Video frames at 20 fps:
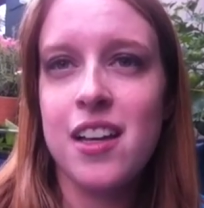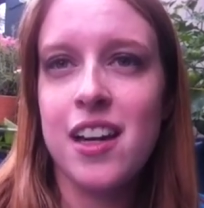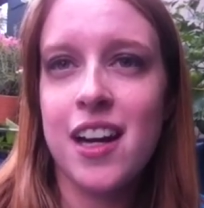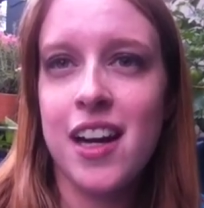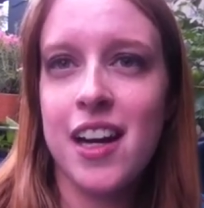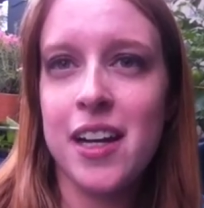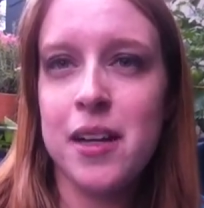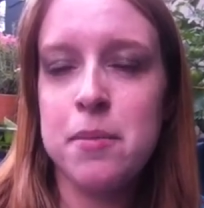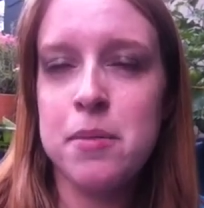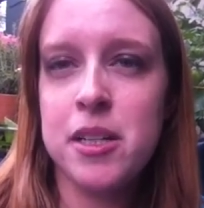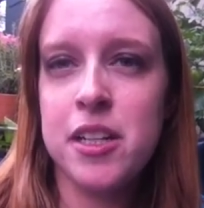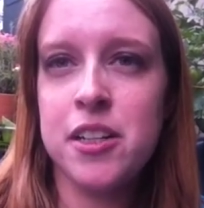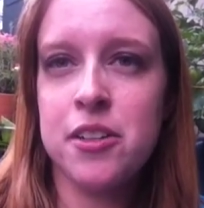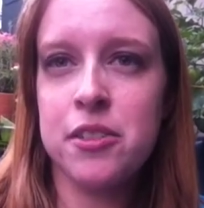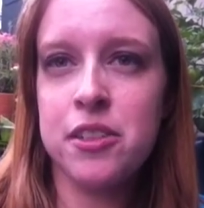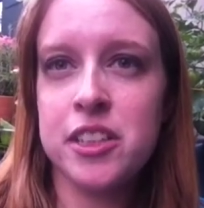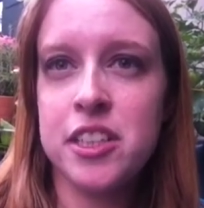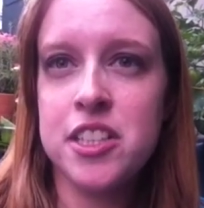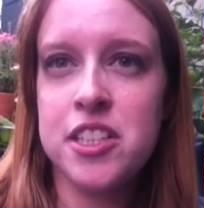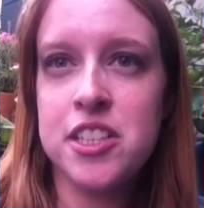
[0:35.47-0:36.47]
I had been in a
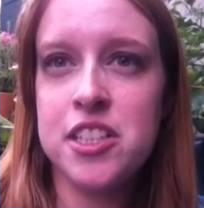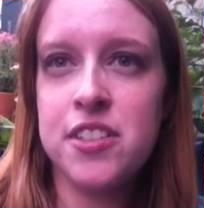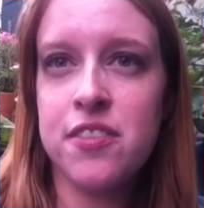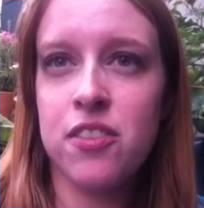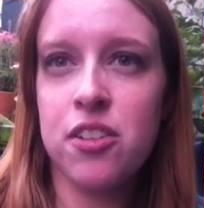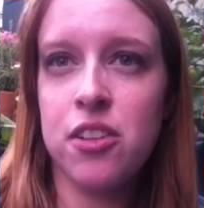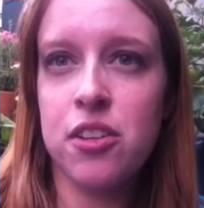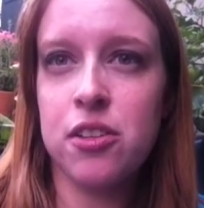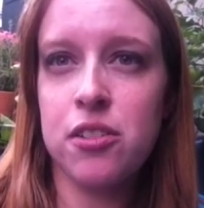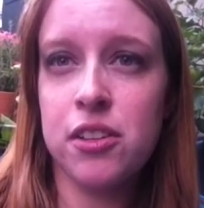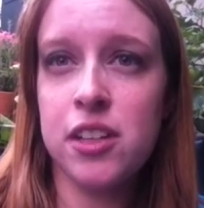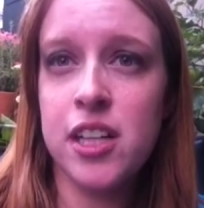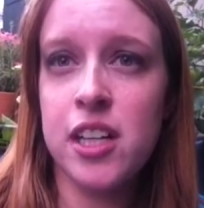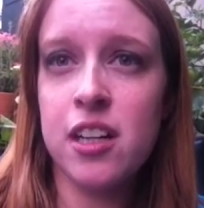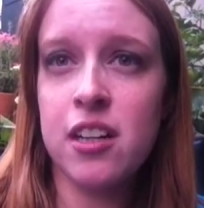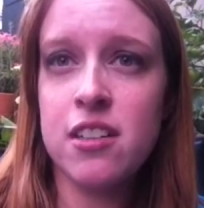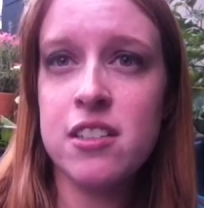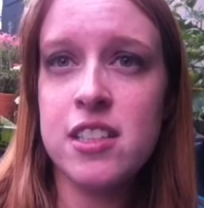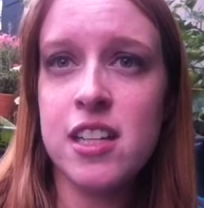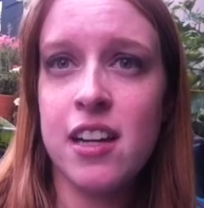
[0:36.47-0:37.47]
relationship for 3
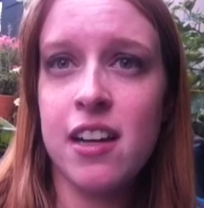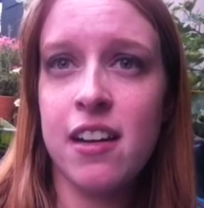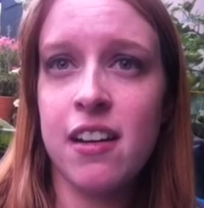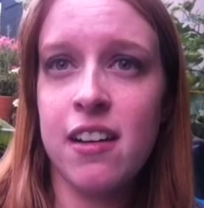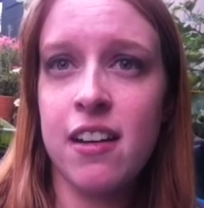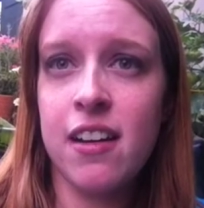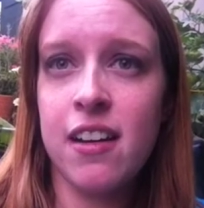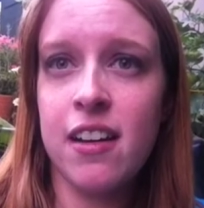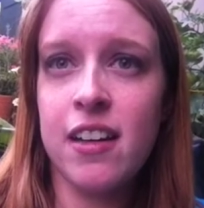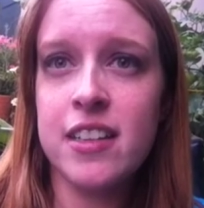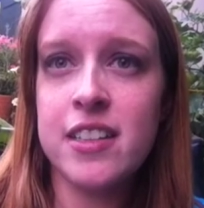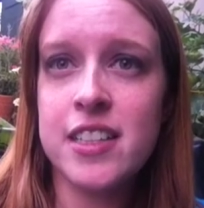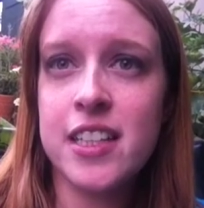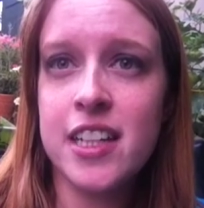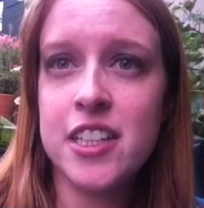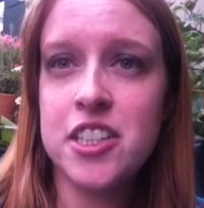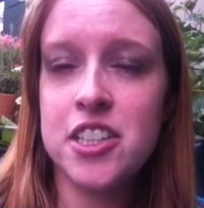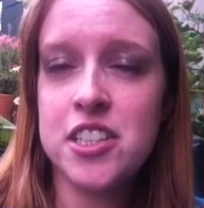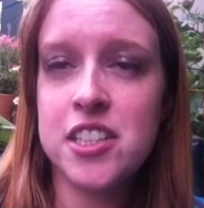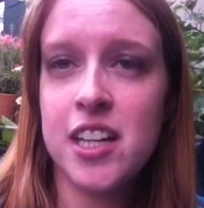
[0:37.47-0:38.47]
years and
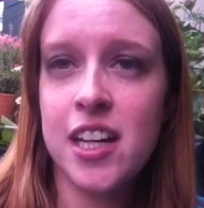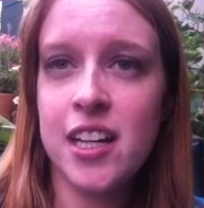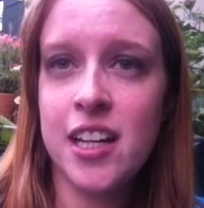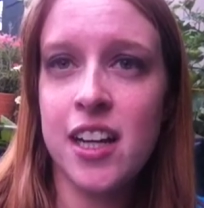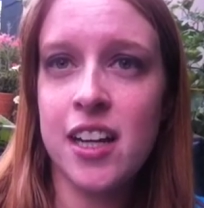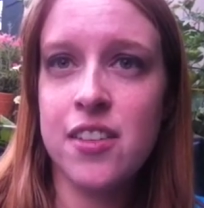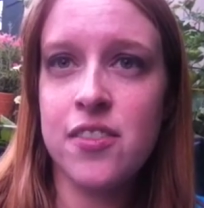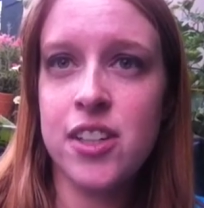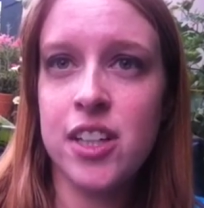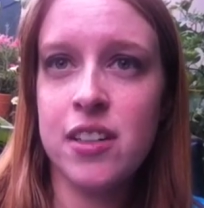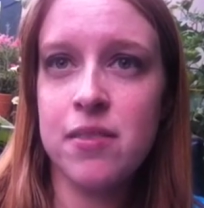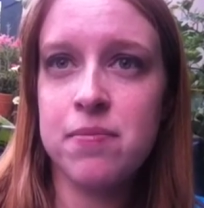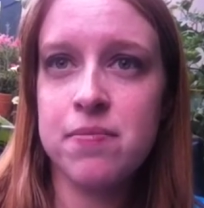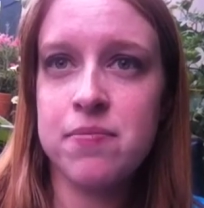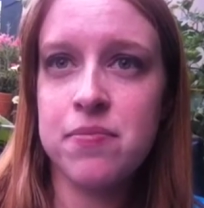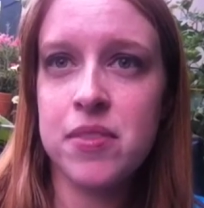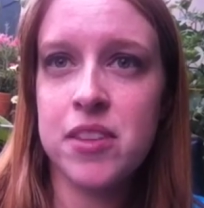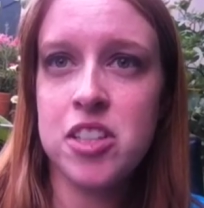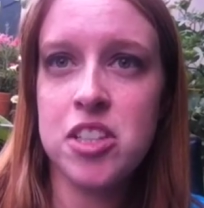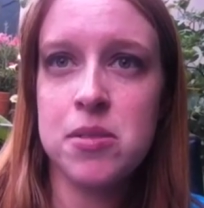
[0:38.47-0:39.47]
had just gotten out of it,
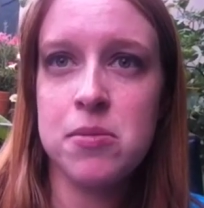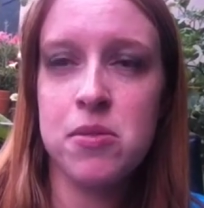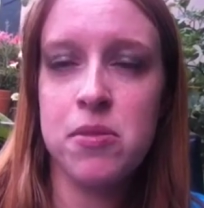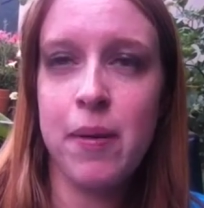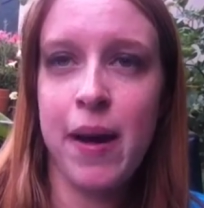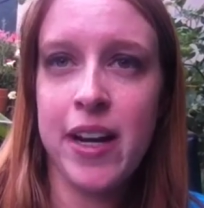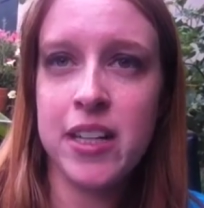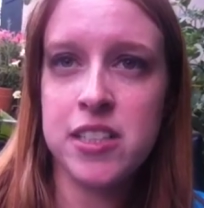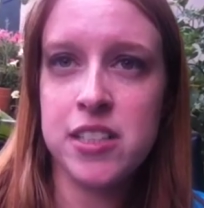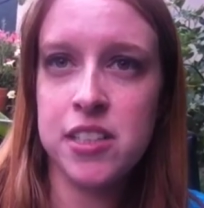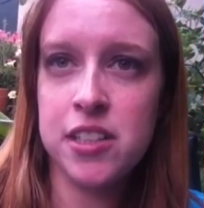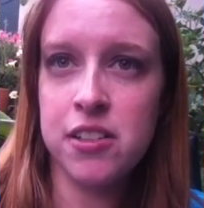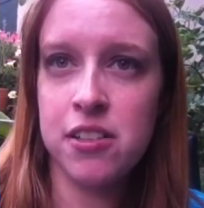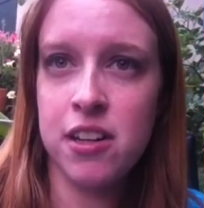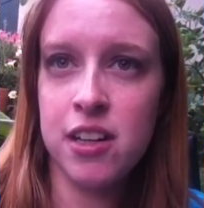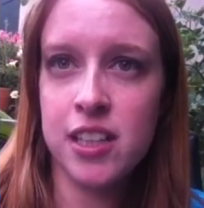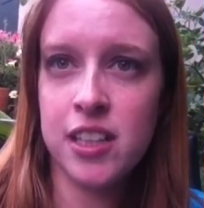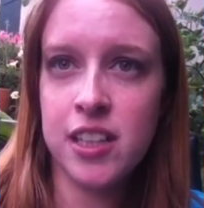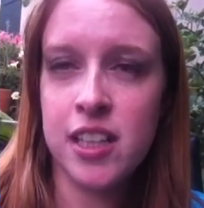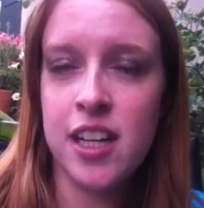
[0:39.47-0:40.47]
just moved back to New York,